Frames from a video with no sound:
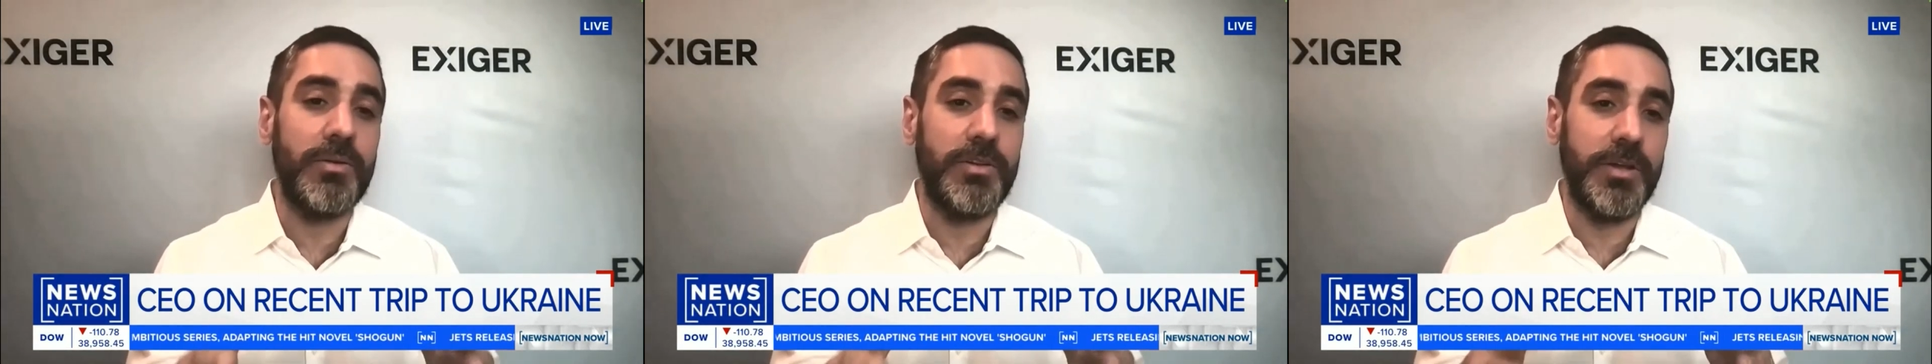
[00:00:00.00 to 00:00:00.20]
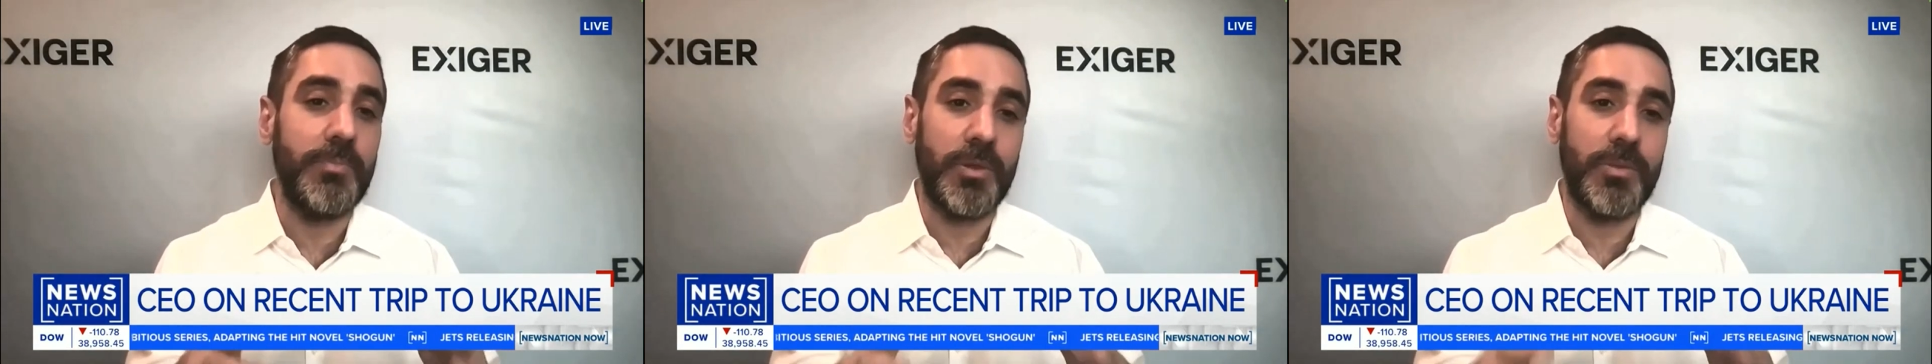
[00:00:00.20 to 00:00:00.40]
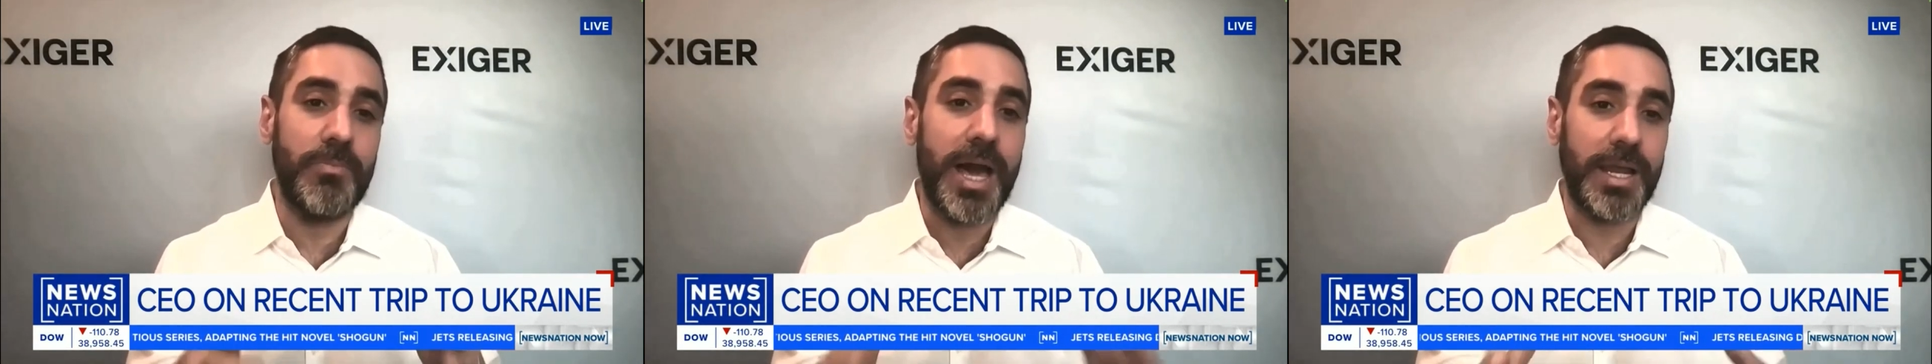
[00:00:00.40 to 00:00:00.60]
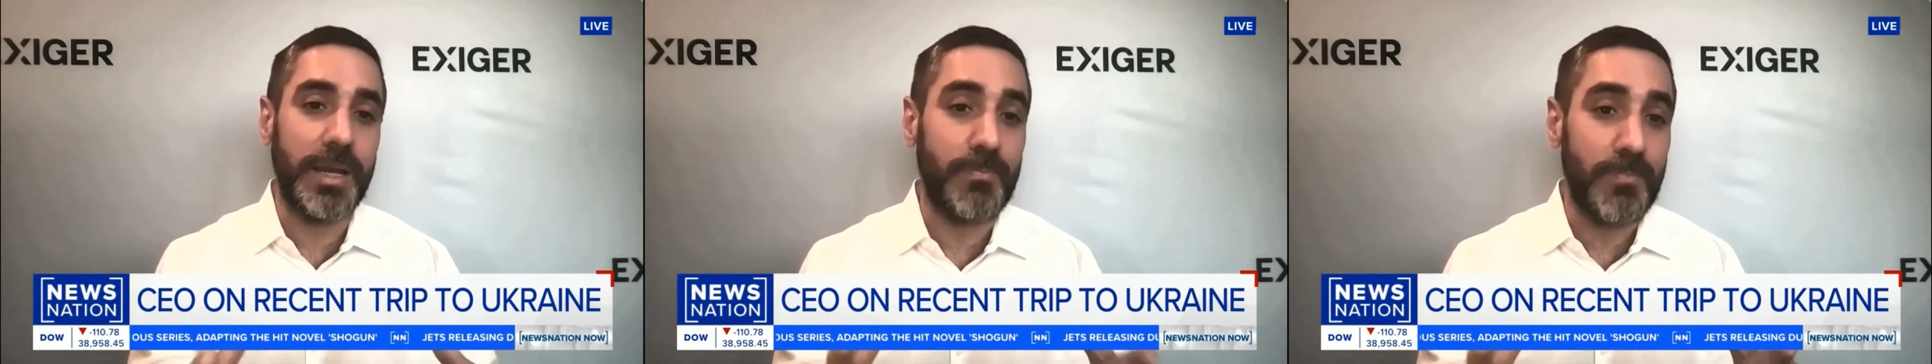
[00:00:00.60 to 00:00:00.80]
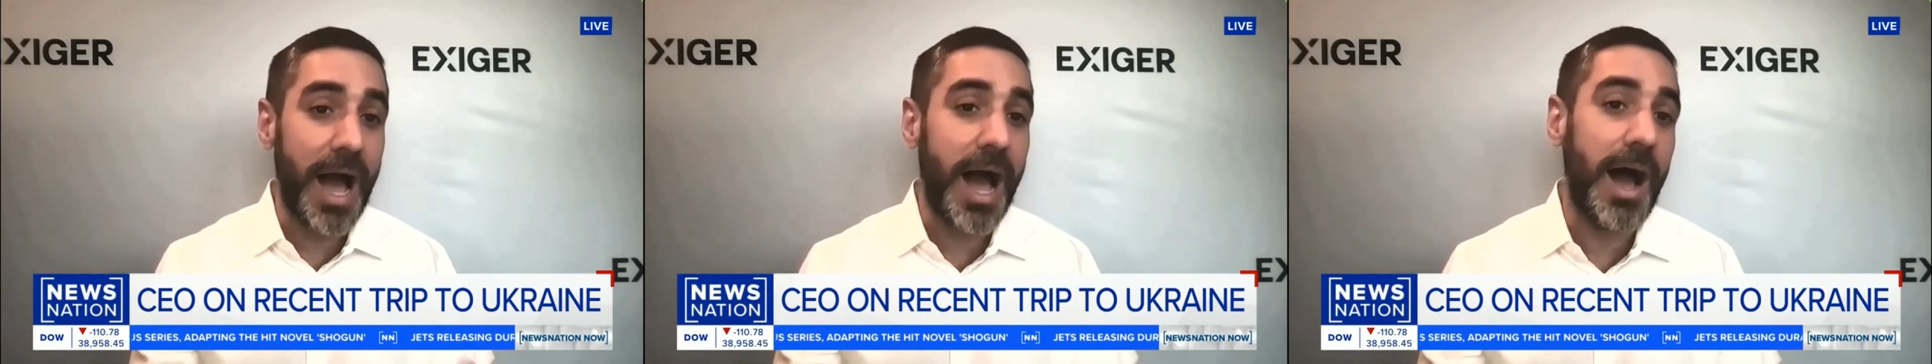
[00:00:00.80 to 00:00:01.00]

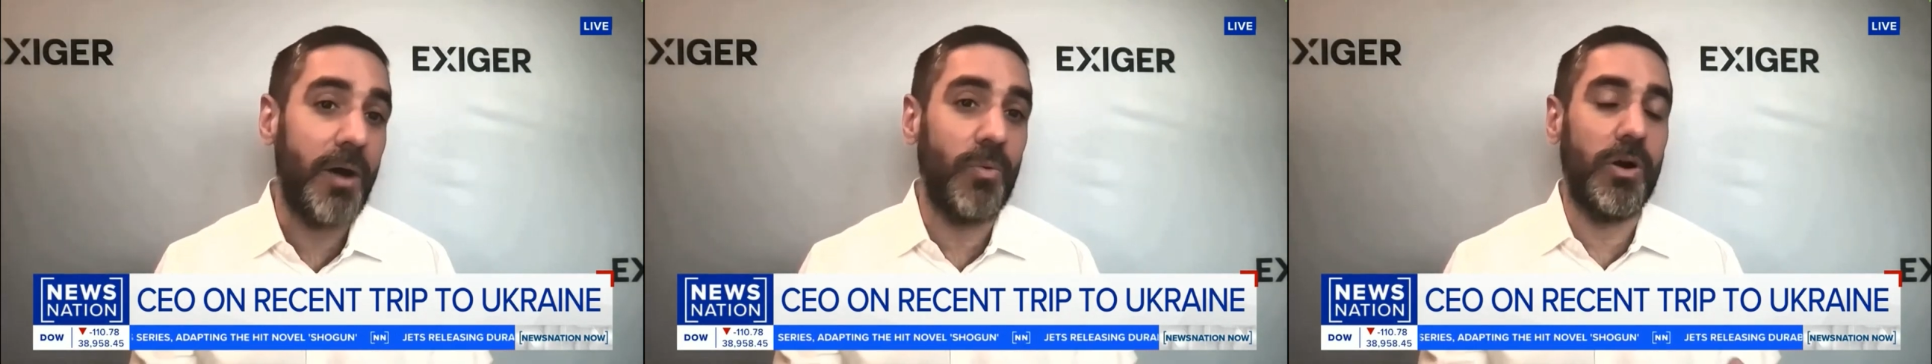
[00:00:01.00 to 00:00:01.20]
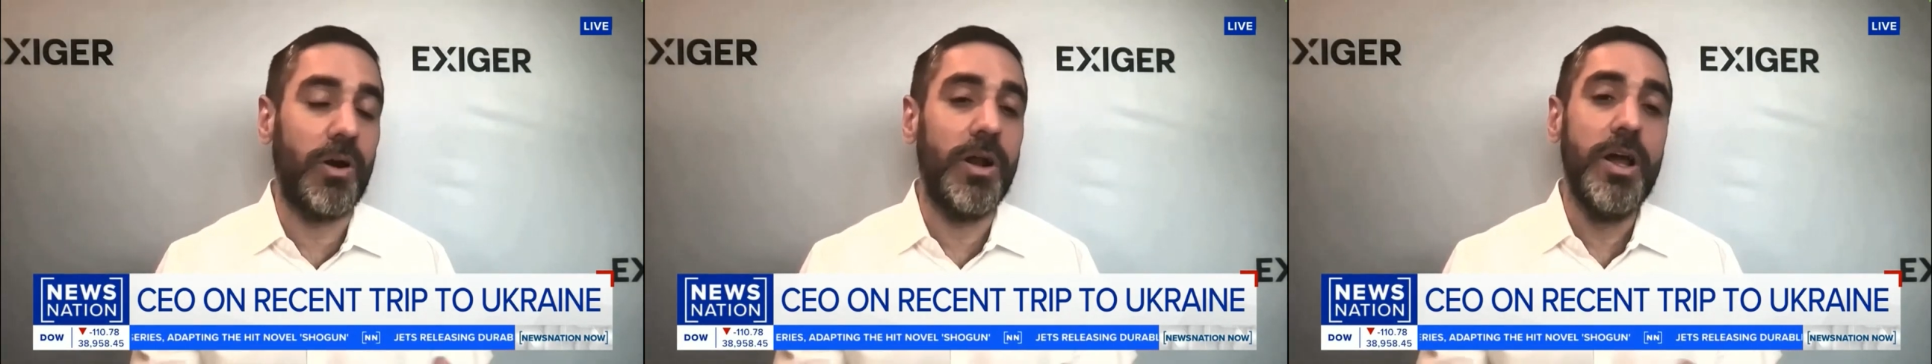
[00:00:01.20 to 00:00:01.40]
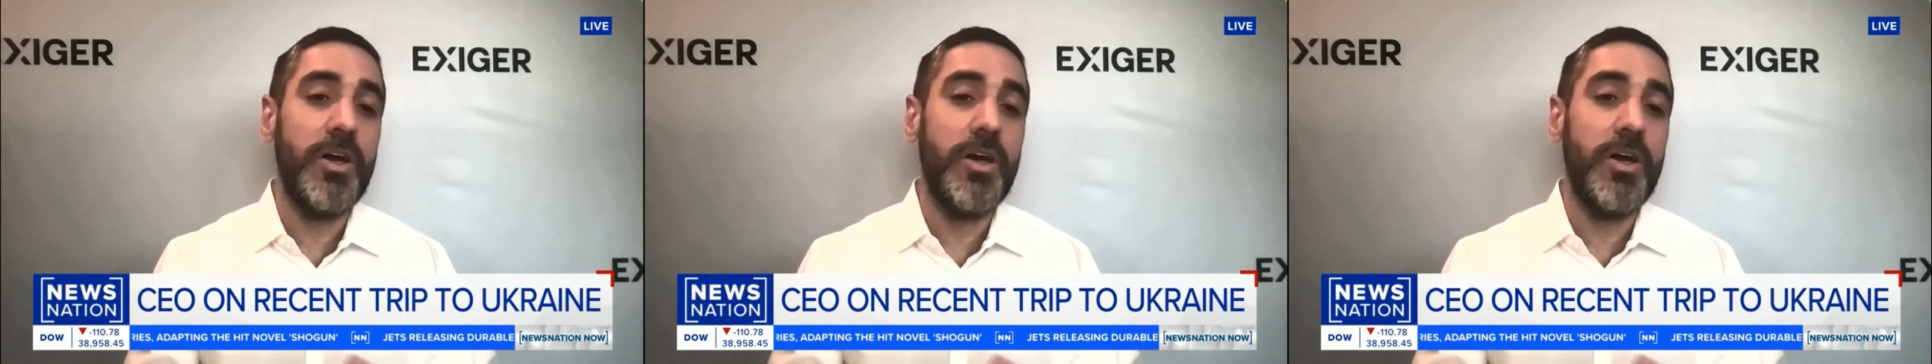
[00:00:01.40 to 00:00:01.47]
diplomatic power